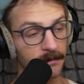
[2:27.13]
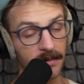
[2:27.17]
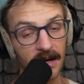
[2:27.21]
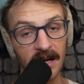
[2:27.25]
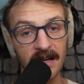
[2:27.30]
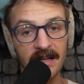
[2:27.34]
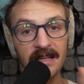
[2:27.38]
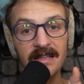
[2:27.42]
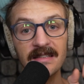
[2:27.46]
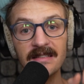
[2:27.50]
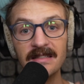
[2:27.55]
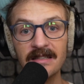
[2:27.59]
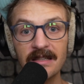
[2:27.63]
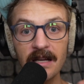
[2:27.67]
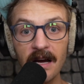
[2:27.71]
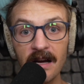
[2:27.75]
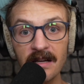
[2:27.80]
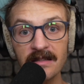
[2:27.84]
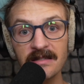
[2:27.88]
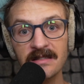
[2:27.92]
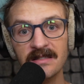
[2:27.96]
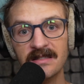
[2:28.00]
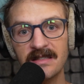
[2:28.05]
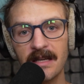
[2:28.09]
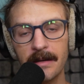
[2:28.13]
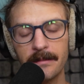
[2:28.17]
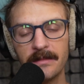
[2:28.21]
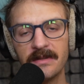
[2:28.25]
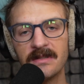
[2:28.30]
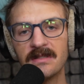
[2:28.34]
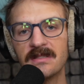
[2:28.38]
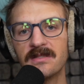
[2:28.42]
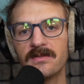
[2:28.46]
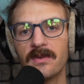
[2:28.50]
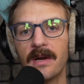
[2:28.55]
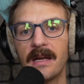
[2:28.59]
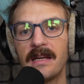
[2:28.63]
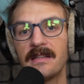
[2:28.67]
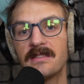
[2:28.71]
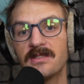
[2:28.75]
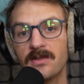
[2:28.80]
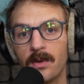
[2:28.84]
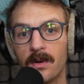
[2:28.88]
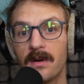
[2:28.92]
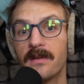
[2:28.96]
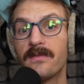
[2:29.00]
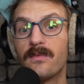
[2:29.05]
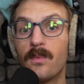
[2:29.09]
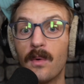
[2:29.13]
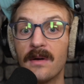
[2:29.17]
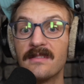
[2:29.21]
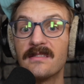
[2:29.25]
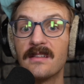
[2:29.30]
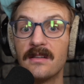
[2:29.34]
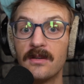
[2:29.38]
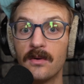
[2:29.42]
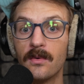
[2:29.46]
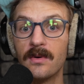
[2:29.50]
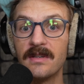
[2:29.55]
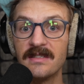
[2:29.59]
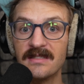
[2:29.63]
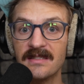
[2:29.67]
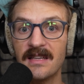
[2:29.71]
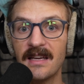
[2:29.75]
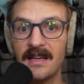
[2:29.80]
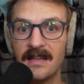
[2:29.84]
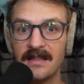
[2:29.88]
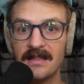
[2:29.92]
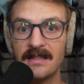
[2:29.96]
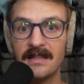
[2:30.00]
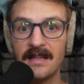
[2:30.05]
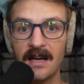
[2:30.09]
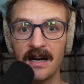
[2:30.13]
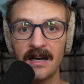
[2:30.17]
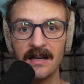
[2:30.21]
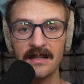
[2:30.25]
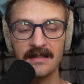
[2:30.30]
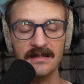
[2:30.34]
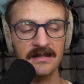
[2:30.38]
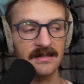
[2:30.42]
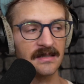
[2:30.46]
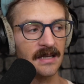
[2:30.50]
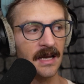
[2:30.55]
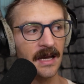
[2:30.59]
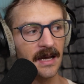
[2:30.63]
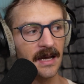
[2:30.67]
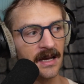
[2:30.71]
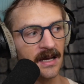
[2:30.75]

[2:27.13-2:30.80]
But it does demonstrate sort of what the noise gate does.